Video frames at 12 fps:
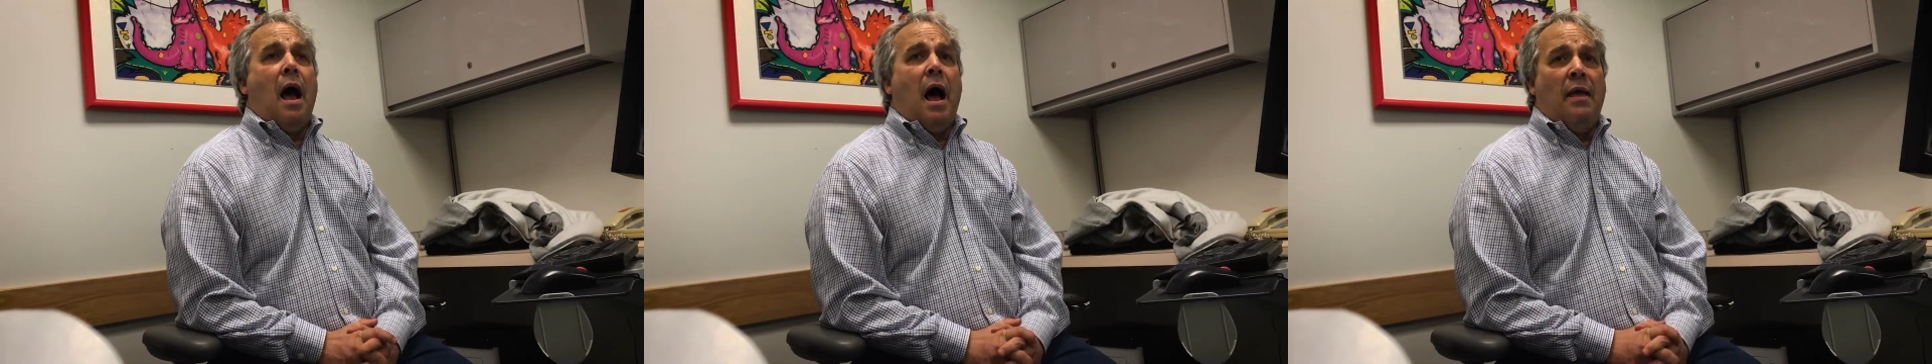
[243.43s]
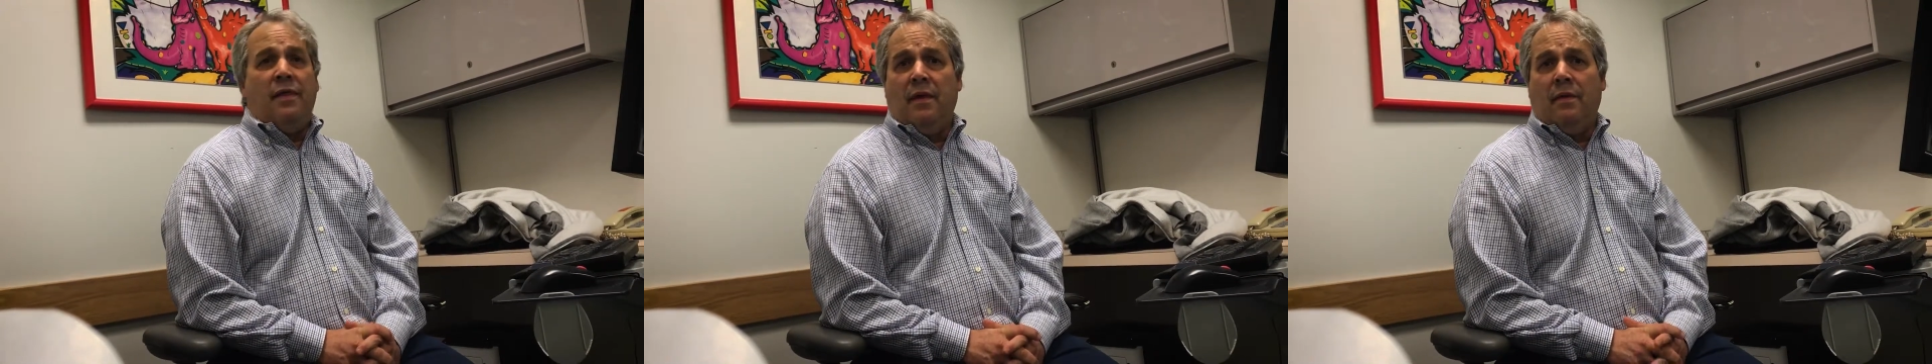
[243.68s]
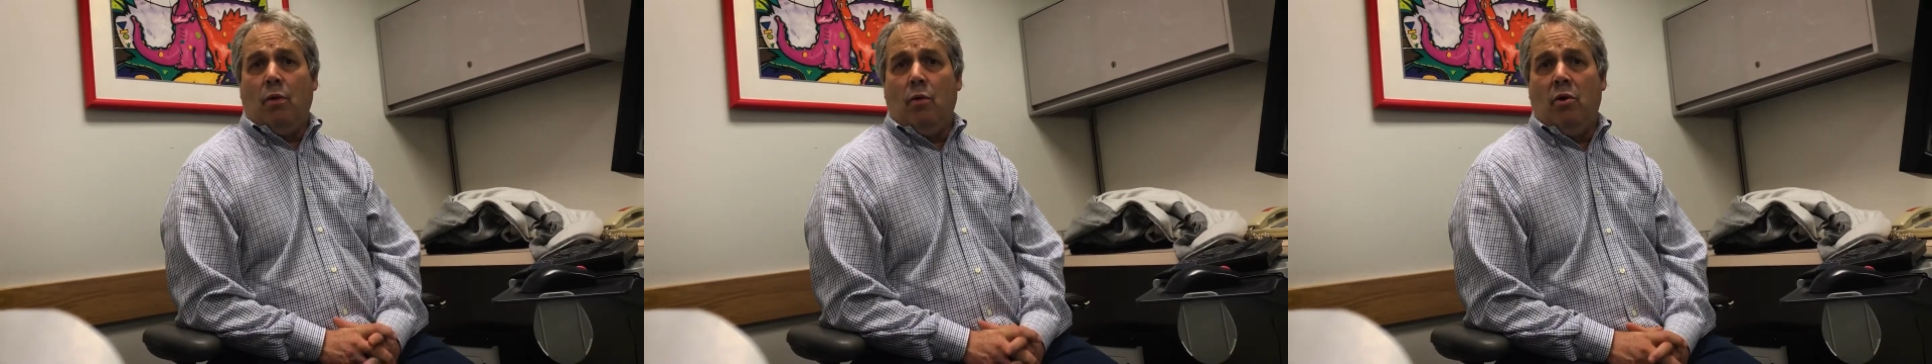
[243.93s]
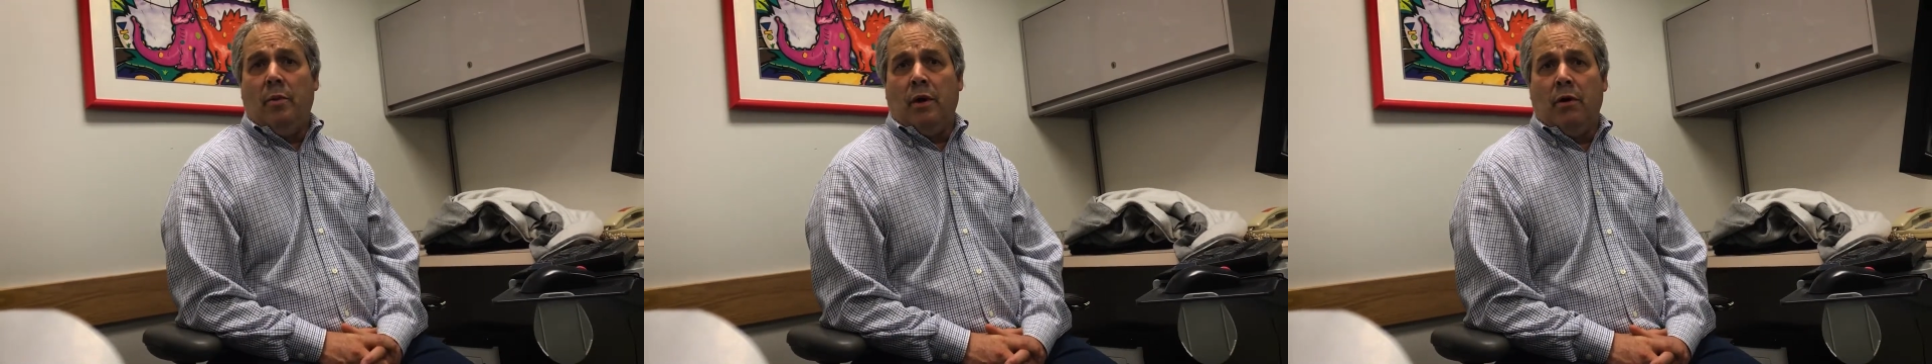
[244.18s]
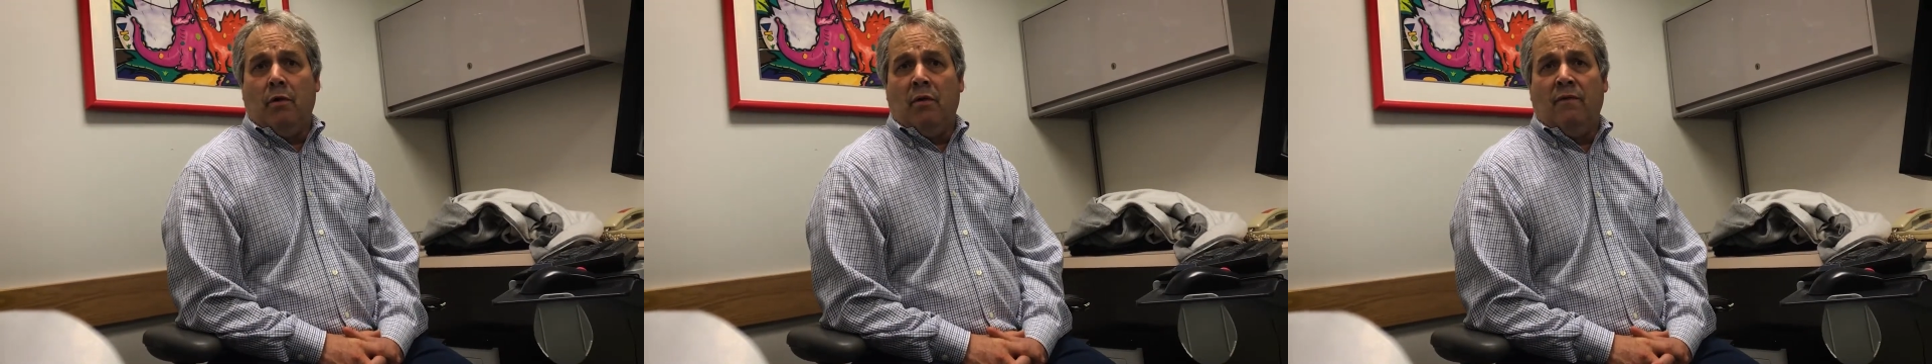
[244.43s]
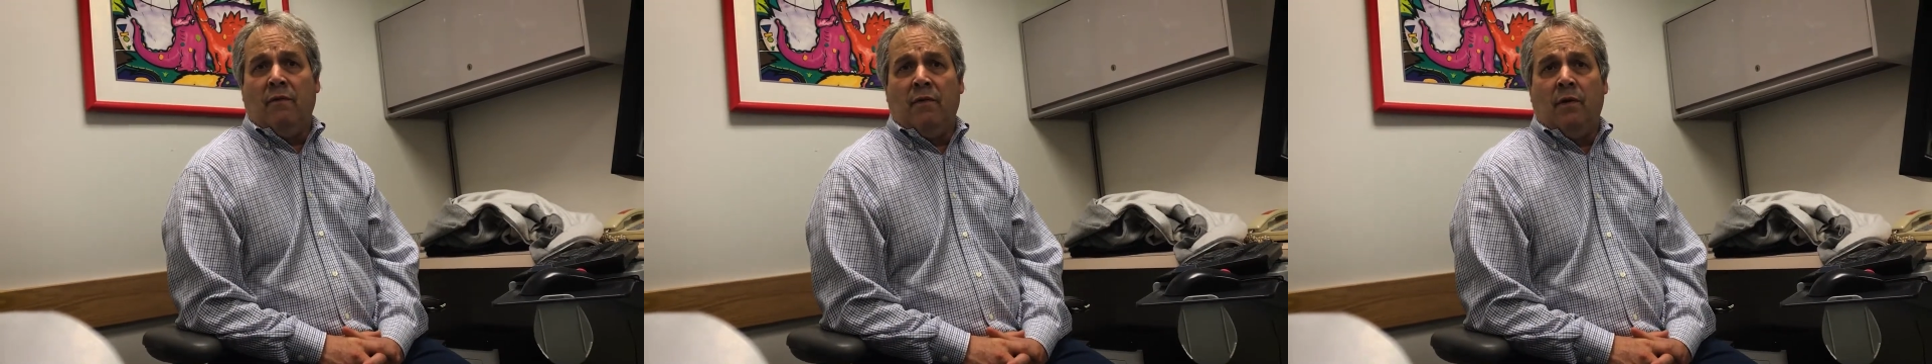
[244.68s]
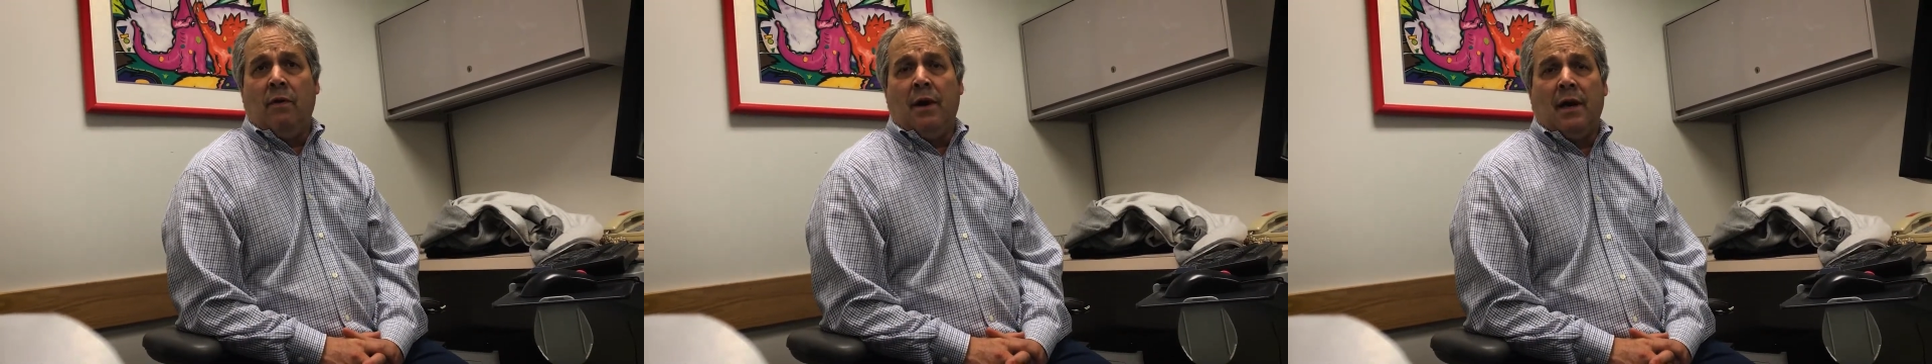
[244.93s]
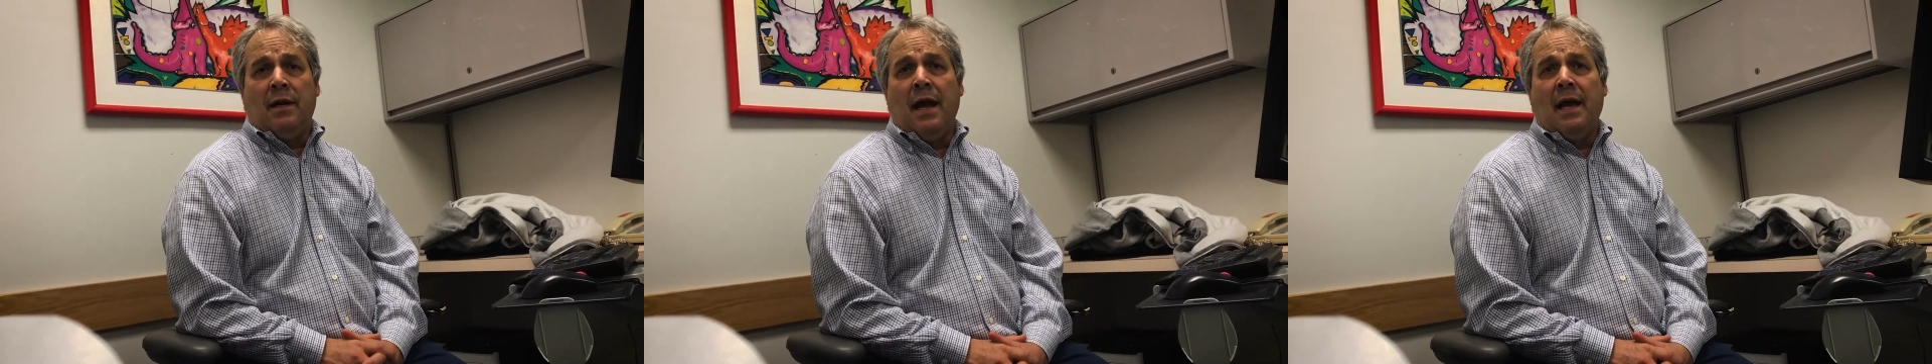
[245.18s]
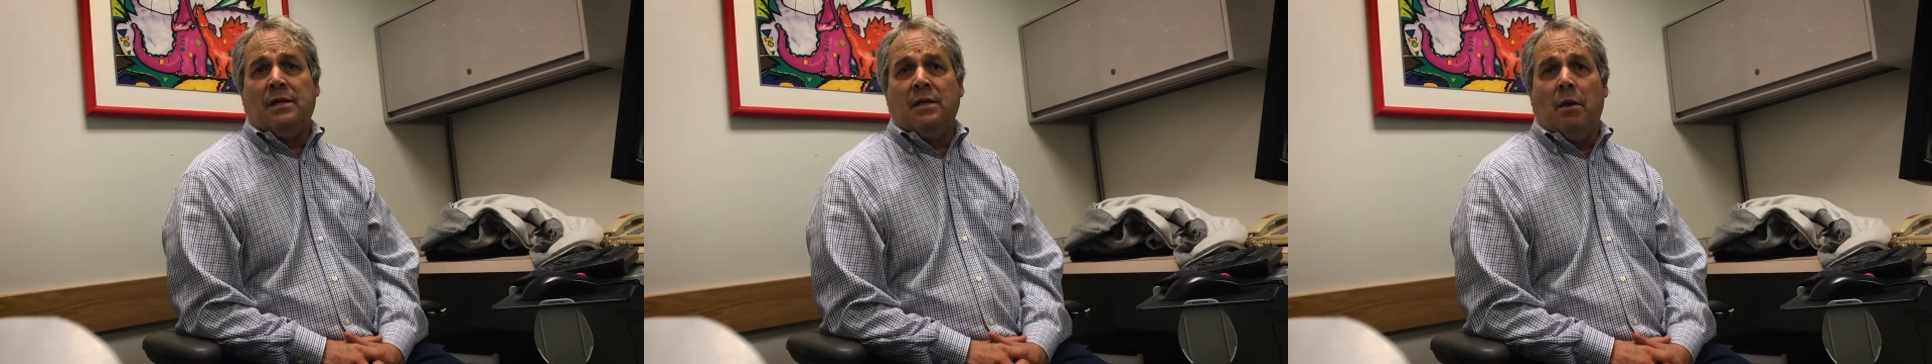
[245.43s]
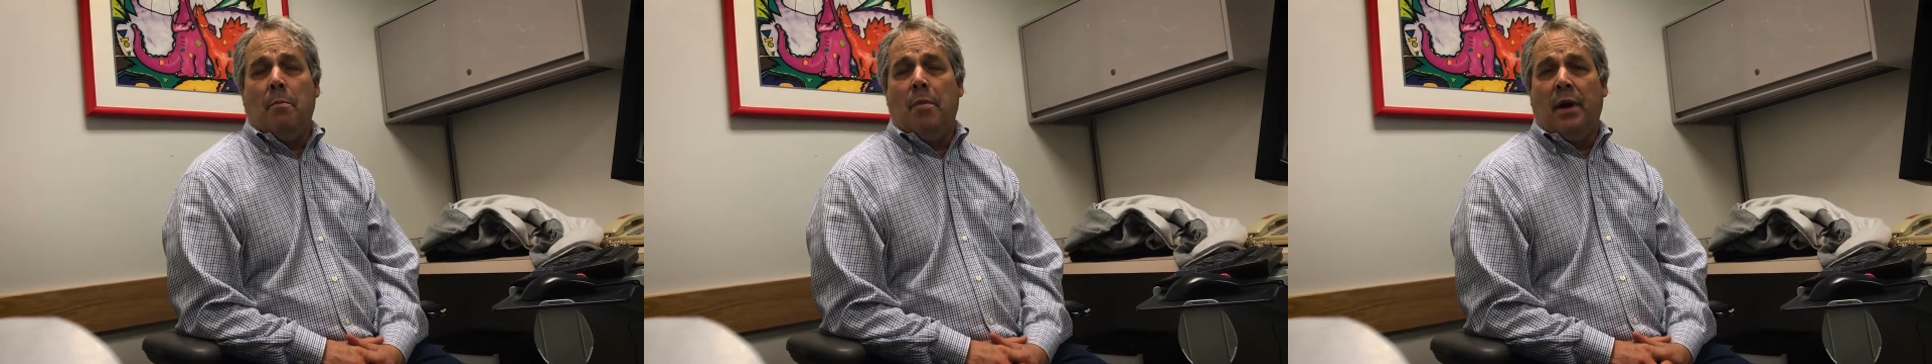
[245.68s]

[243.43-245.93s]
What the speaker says: I think there will be a cure for Friedreich ataxia,